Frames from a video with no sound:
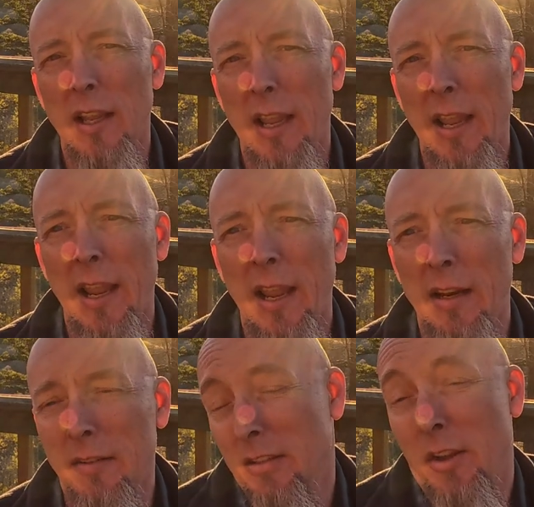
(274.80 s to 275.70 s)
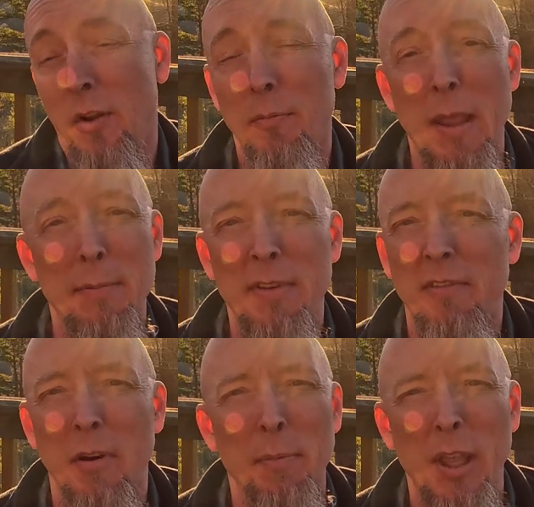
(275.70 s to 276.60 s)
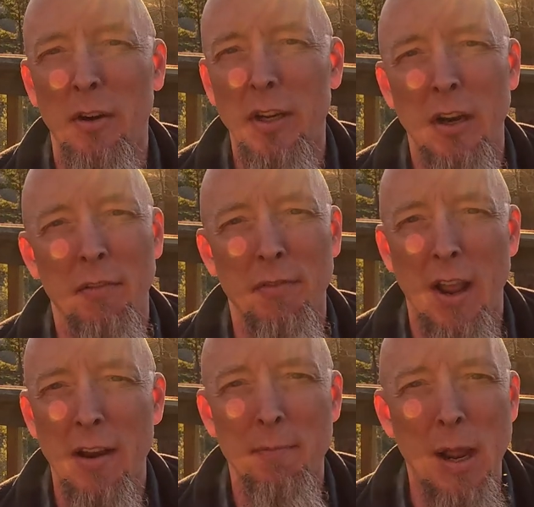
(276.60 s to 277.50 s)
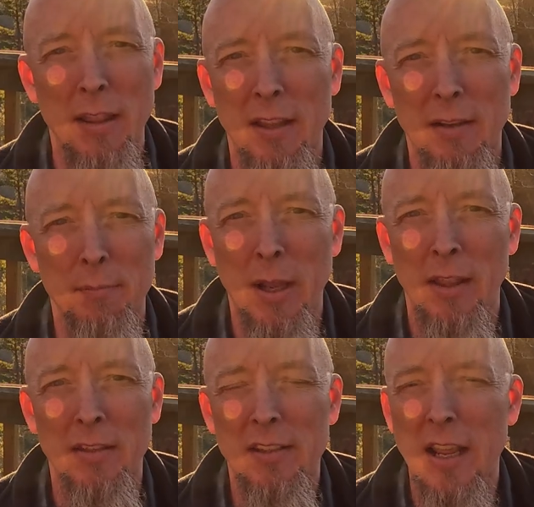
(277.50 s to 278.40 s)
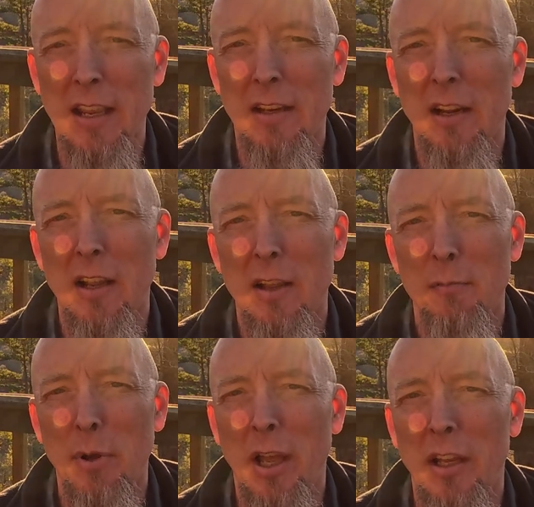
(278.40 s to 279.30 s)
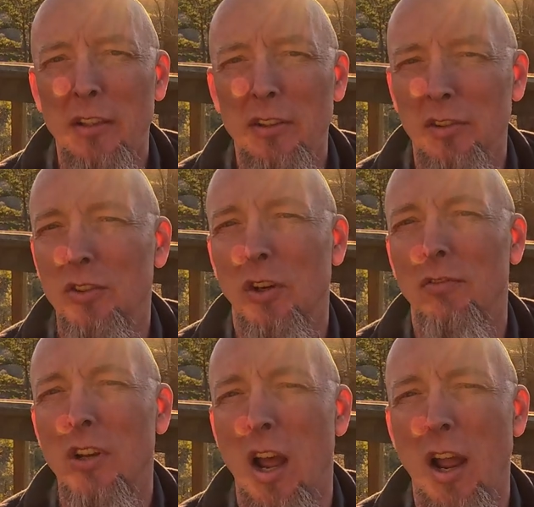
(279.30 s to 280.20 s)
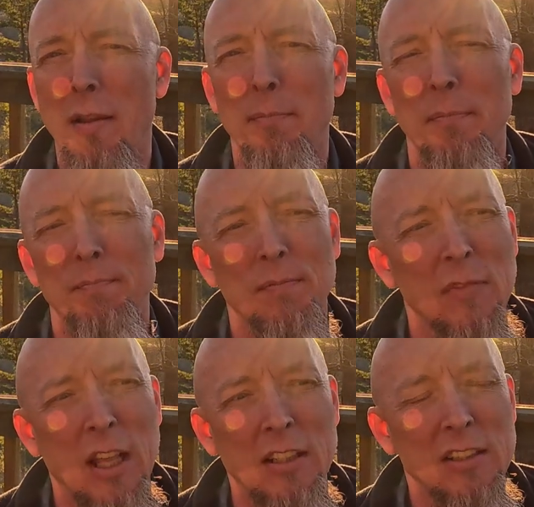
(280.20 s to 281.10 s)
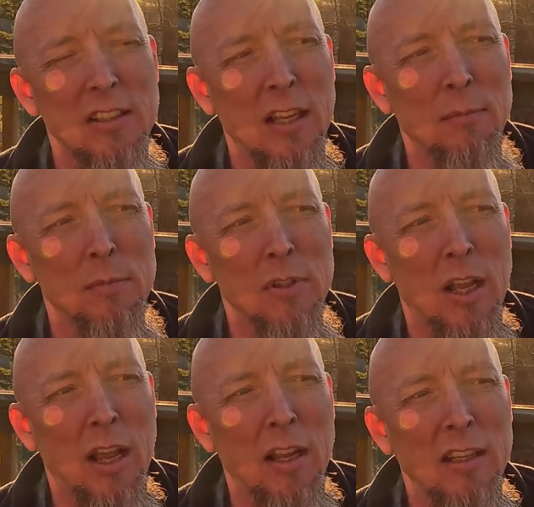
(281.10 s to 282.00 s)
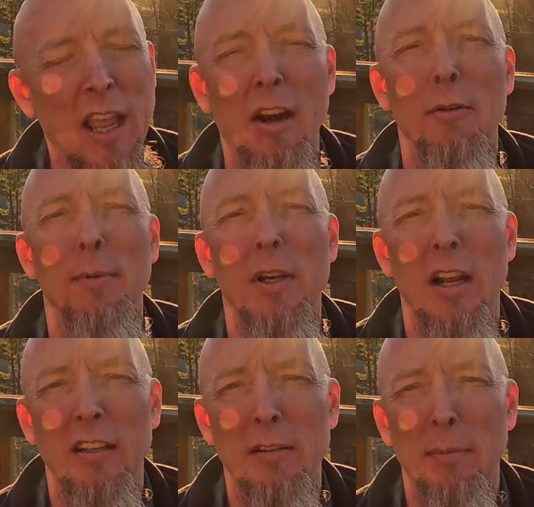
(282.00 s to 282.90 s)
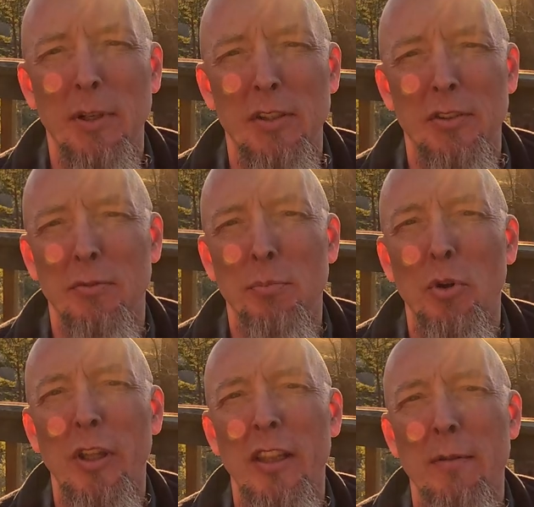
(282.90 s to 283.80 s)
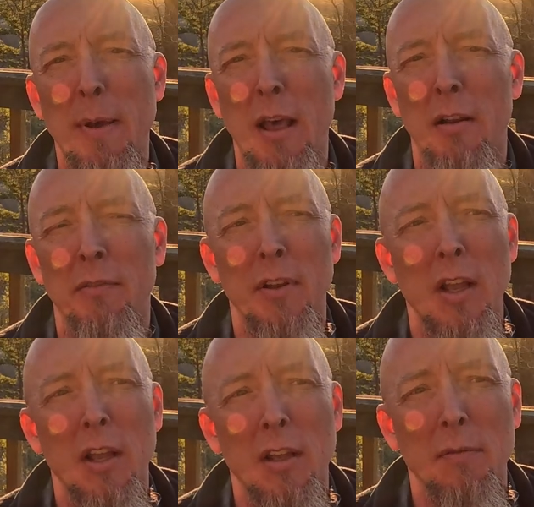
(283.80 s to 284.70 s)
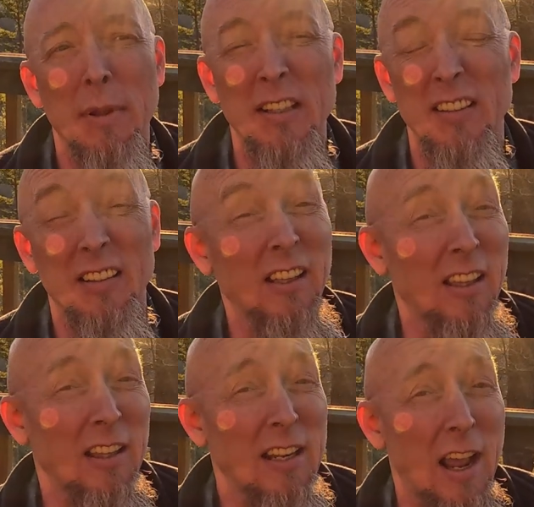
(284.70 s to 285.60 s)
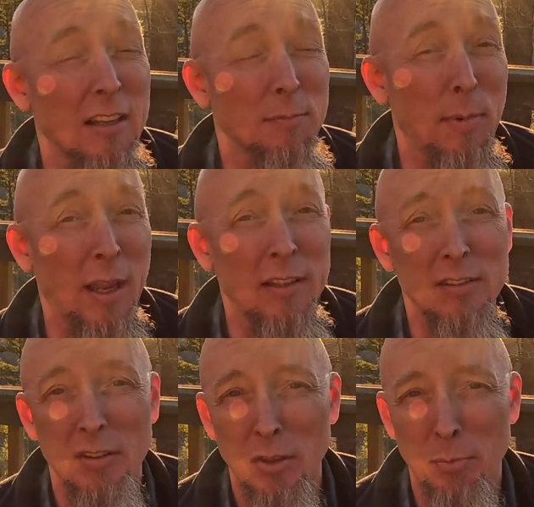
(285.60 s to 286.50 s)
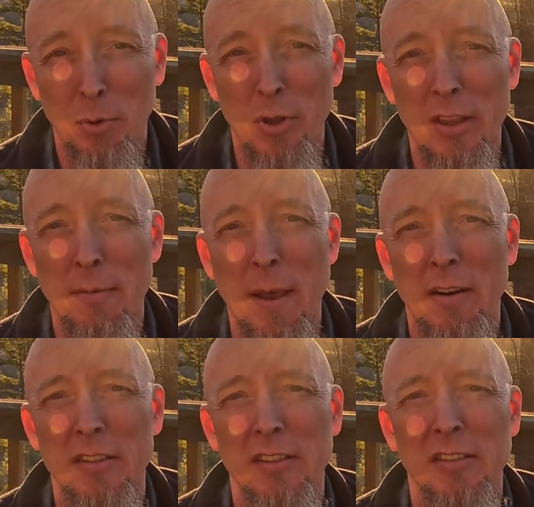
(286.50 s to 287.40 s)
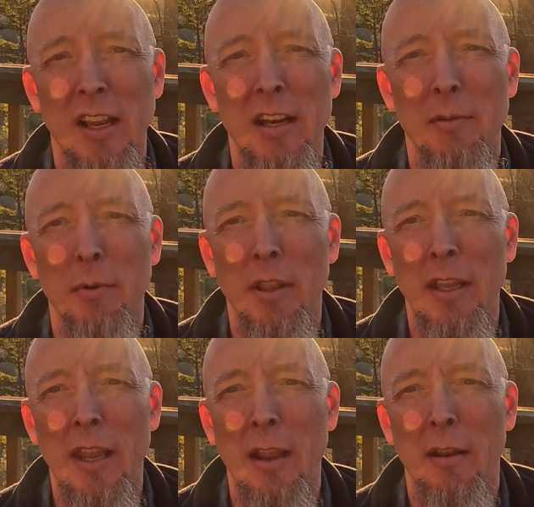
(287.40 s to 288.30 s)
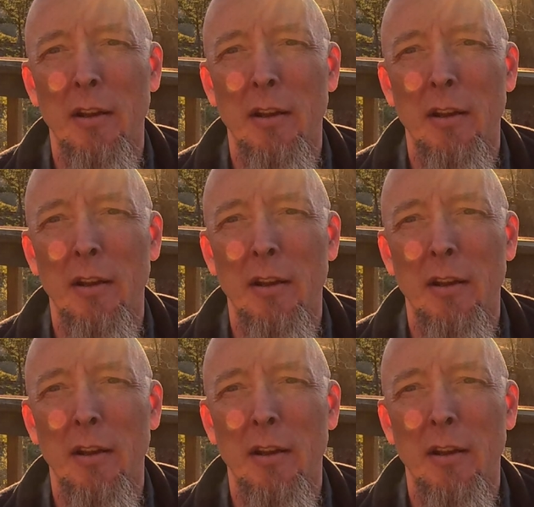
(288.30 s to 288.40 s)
and maybe even a penalty or fine by the state. But to serve time, that just seems counterproductive, because you're pulling them out of basically the tax base. You're pulling them out of society where they can't